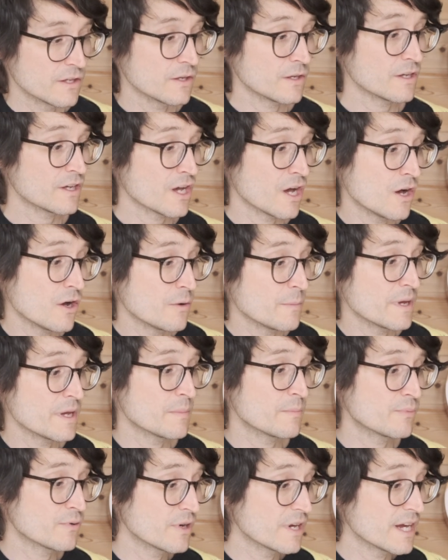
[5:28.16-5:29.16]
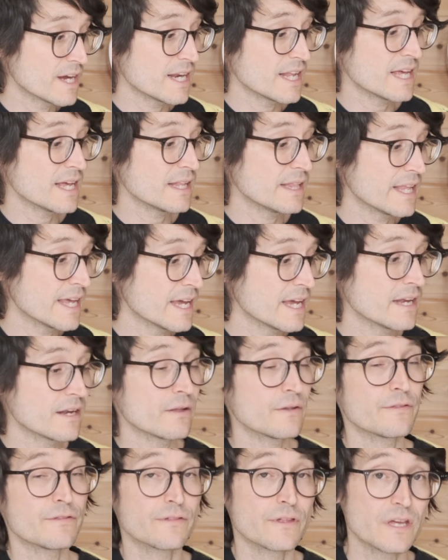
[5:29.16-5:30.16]
call me pretty
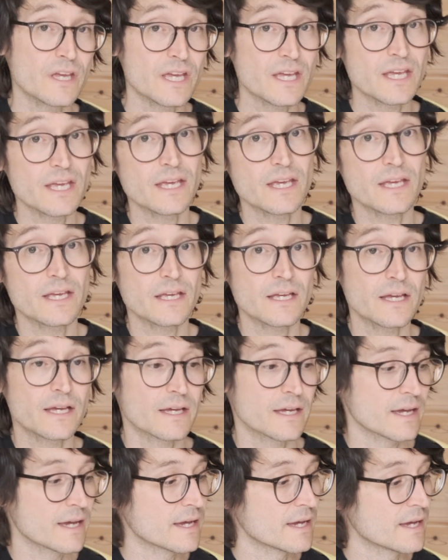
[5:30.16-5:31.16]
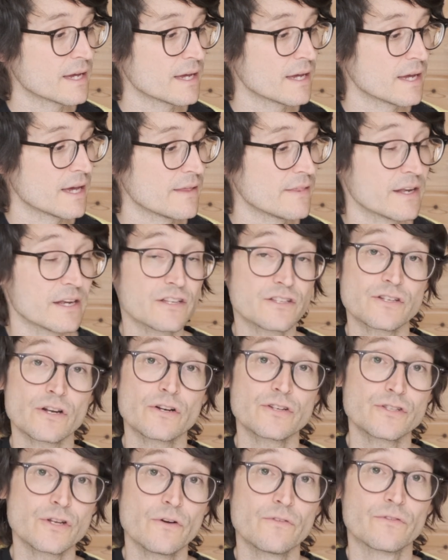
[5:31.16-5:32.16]
little thing. And then it
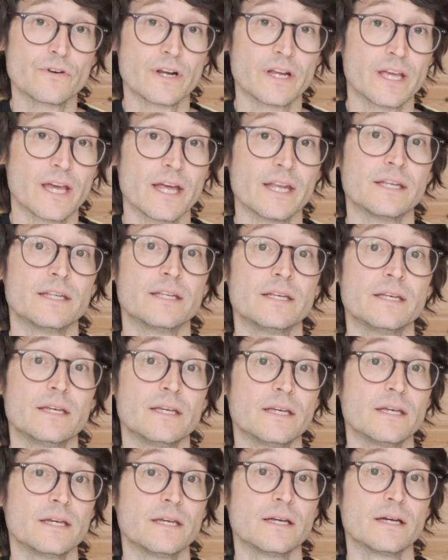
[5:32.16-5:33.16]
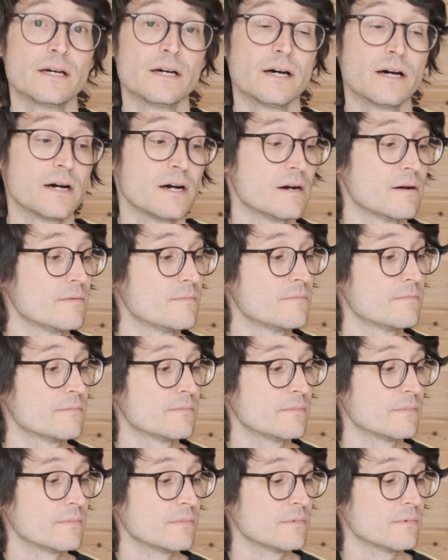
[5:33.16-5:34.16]
starts over again.
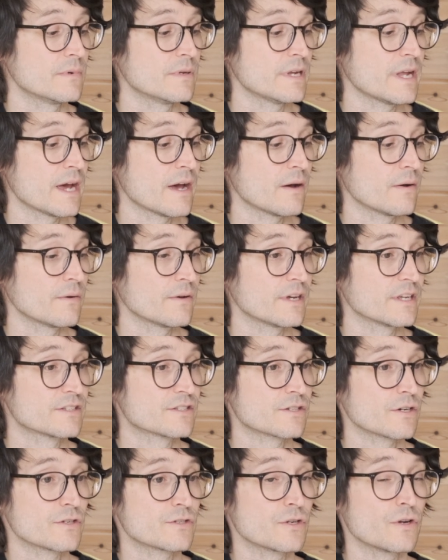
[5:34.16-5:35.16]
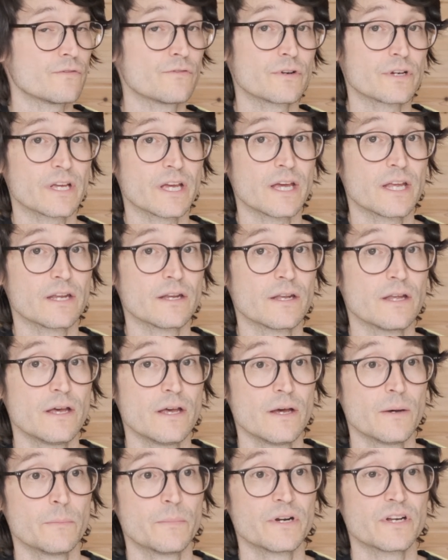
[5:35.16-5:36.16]
Now, it starts over again,
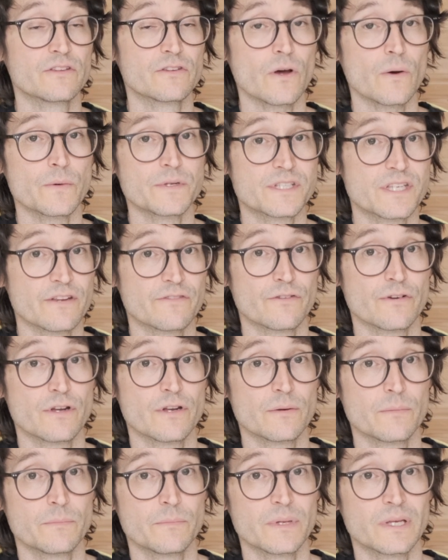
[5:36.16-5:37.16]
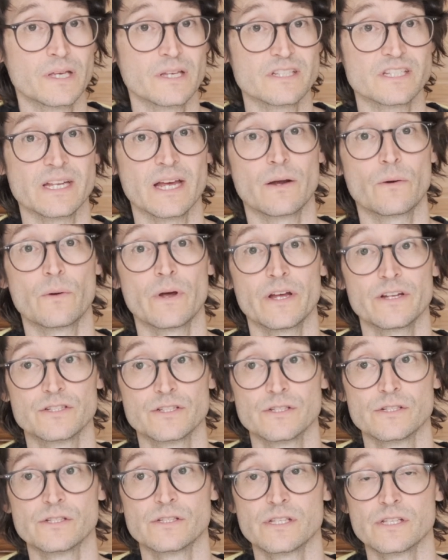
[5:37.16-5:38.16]
but it's always different because Nile
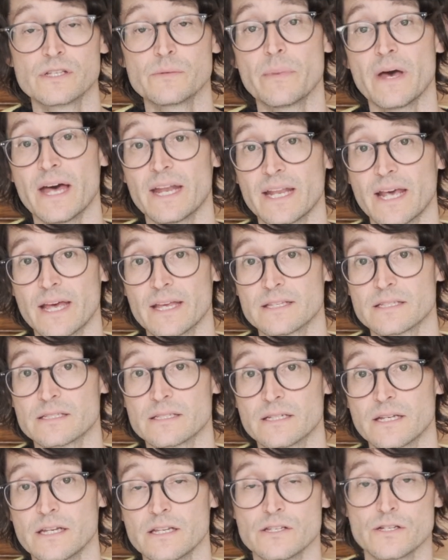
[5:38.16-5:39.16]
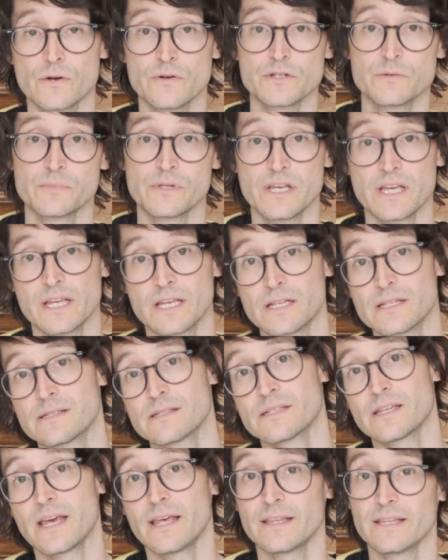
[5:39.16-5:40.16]
Rodgers is a badass and he's always playing it
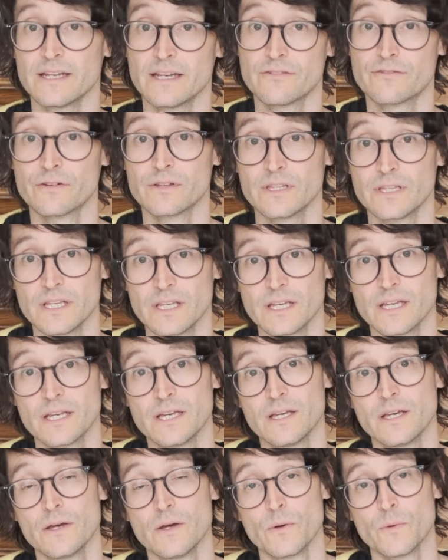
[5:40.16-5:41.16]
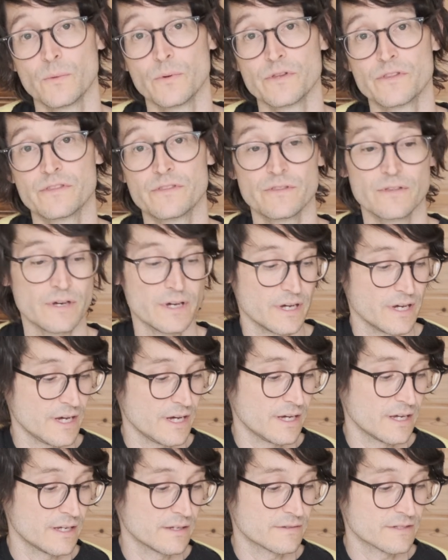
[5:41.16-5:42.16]
slightly differently with
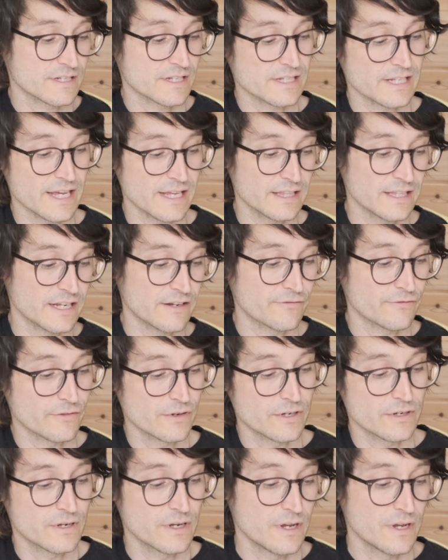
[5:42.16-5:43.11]
slightly different